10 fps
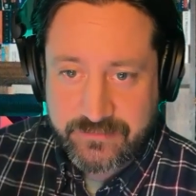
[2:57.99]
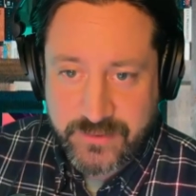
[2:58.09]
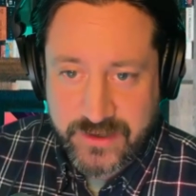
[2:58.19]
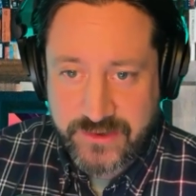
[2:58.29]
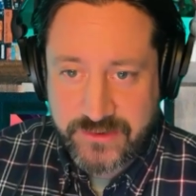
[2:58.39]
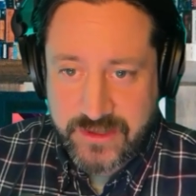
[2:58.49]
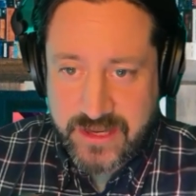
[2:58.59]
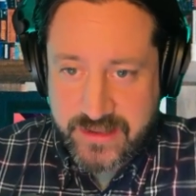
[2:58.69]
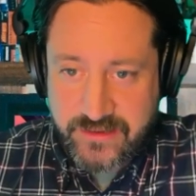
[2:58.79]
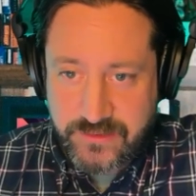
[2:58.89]
Pretty cool. I
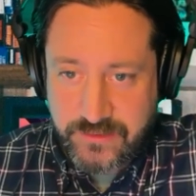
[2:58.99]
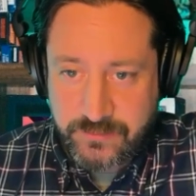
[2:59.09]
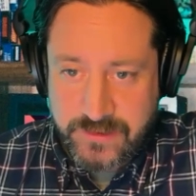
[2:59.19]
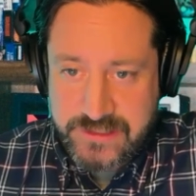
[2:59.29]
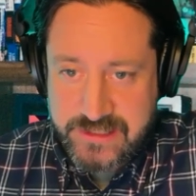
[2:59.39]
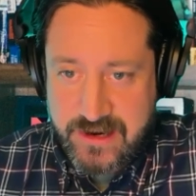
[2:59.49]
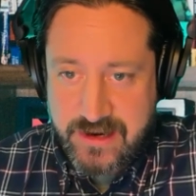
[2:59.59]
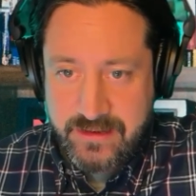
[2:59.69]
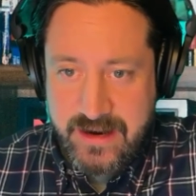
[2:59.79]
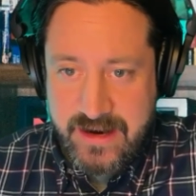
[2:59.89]
had the whole
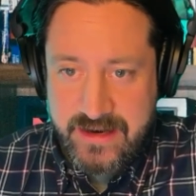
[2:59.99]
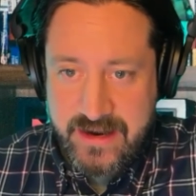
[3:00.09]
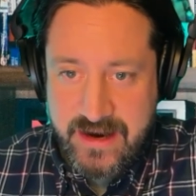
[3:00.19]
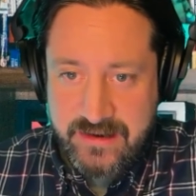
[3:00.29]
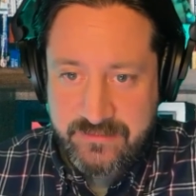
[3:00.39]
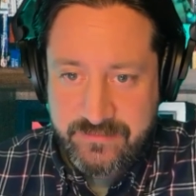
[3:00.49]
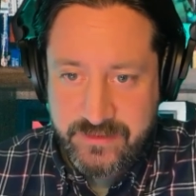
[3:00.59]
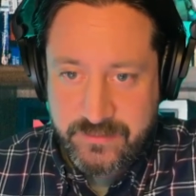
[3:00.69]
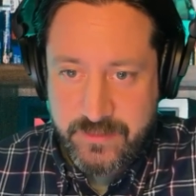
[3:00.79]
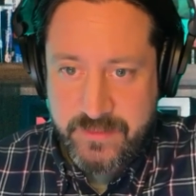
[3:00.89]
Woodstock 99. A
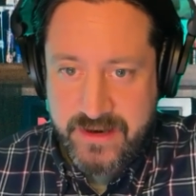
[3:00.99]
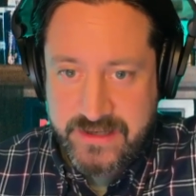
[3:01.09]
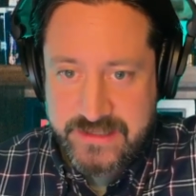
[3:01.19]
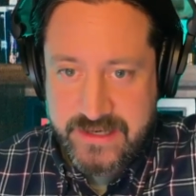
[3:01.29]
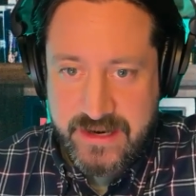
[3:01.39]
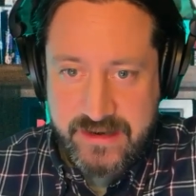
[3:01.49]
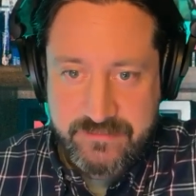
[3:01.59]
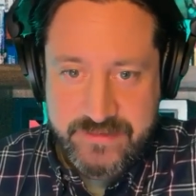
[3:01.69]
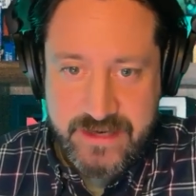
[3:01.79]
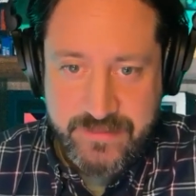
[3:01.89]
few of my buddies and I
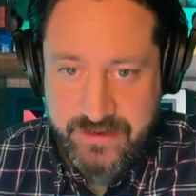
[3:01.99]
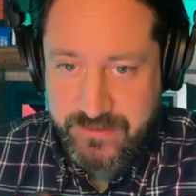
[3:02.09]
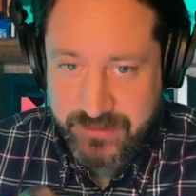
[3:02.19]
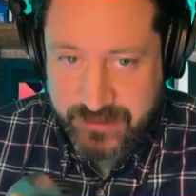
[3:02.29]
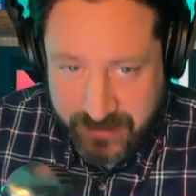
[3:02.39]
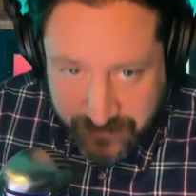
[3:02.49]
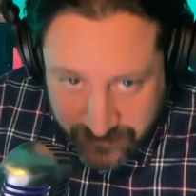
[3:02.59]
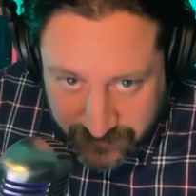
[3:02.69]
taped that whole thing.